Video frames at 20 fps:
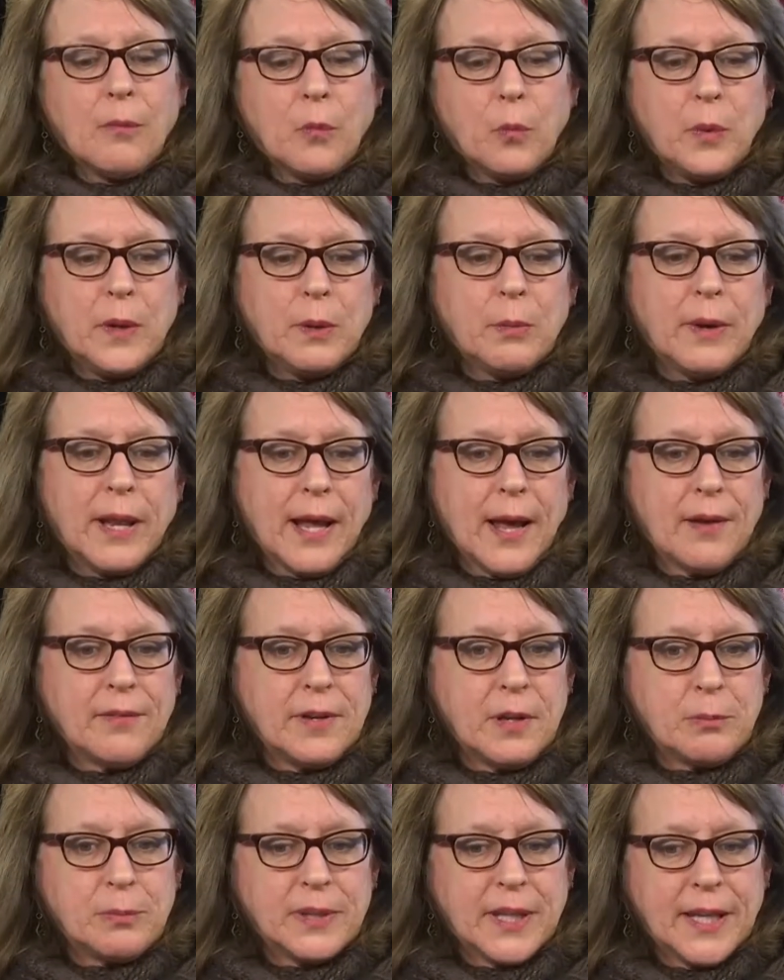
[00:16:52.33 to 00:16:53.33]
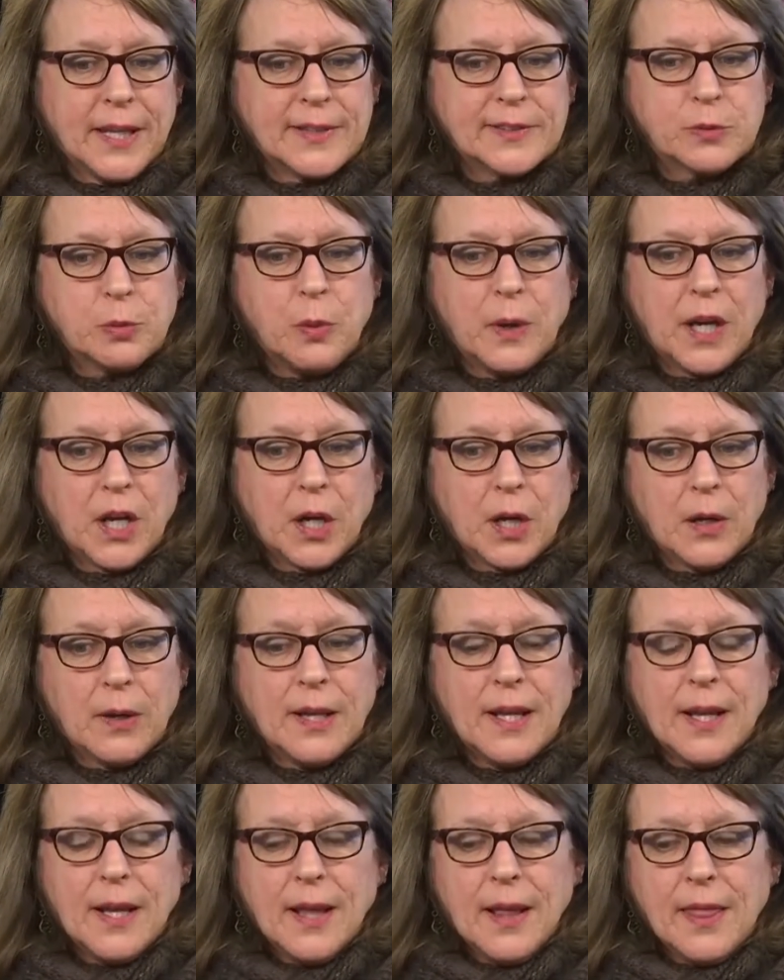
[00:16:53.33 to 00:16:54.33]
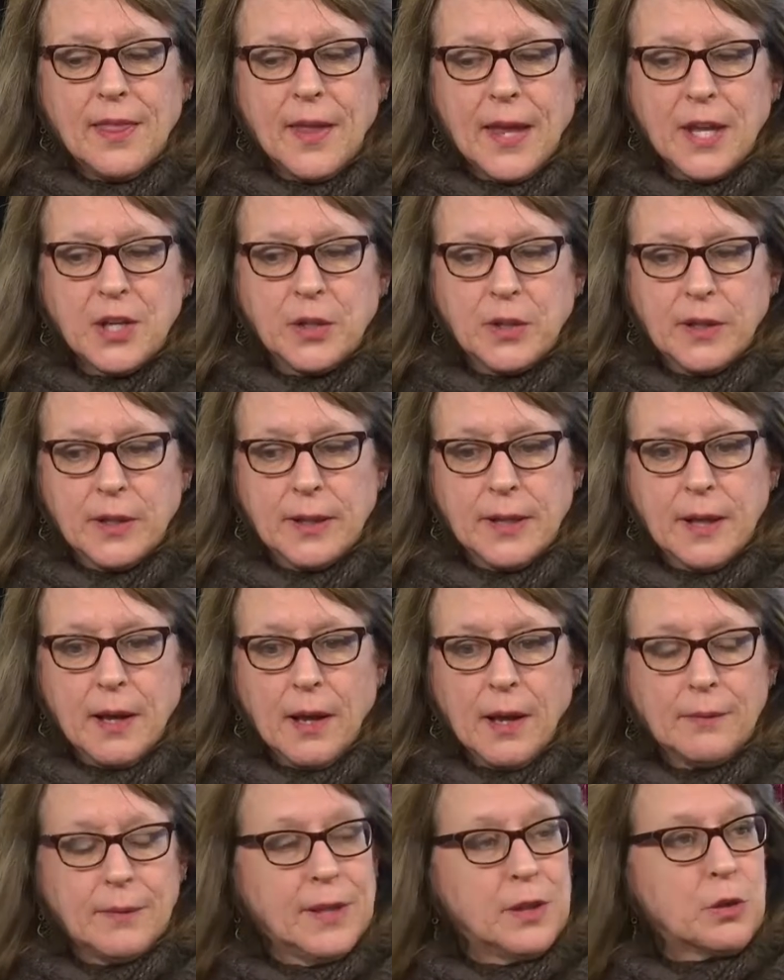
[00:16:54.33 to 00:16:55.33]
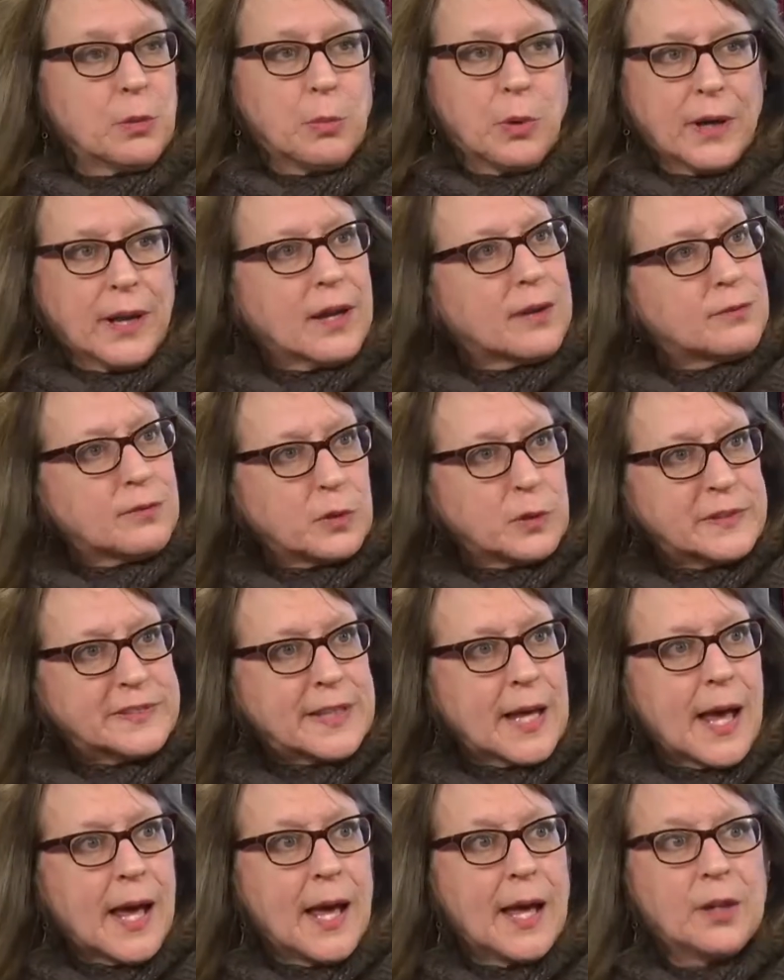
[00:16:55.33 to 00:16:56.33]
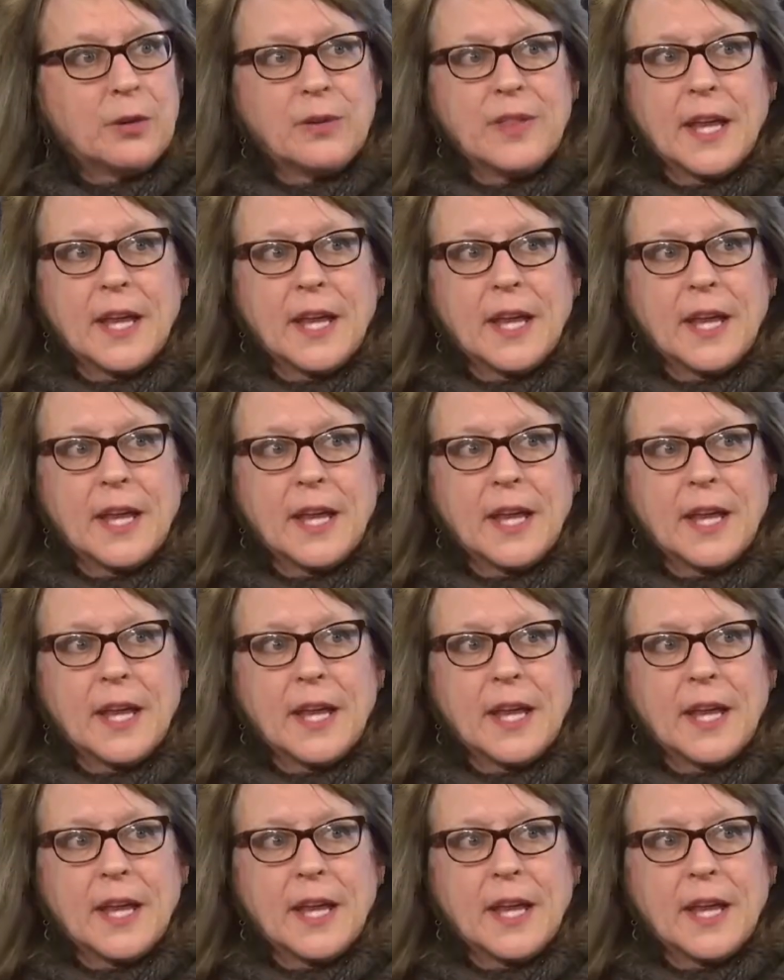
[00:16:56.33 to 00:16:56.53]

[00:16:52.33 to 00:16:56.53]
we would have it in place where they could either put headphones on,